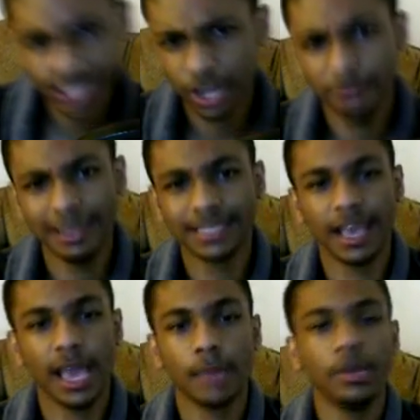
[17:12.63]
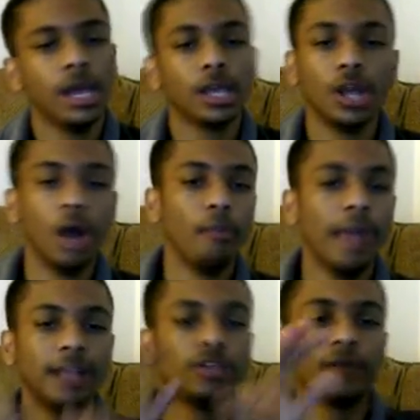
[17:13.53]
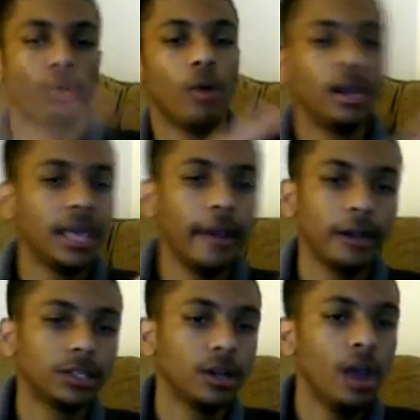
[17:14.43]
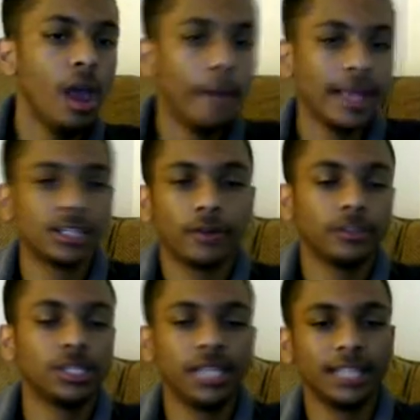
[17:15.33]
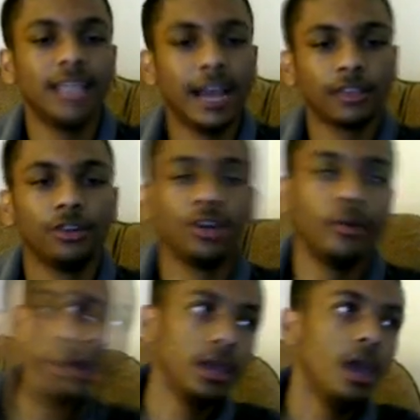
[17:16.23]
turn-based game, you know, pans over to one character, pans over to the attack they're doing,